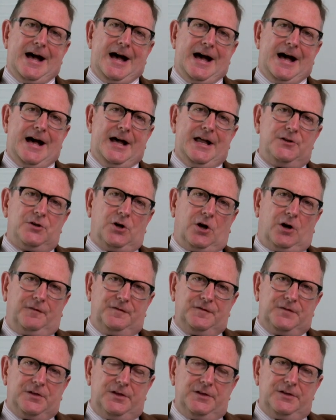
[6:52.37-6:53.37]
And
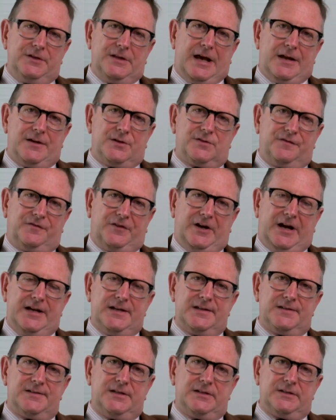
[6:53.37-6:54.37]
often that is
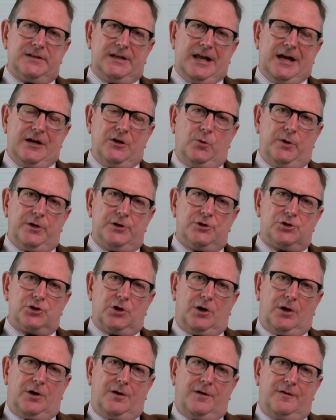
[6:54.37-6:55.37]
phrased in the
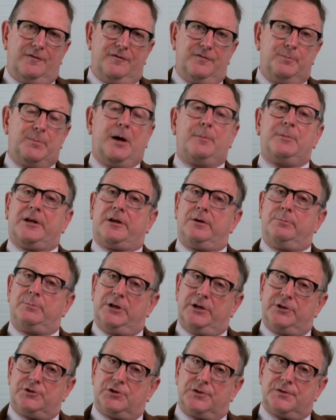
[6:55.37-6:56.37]
language of public
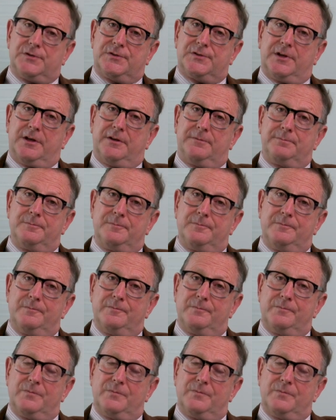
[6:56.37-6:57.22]
emergency.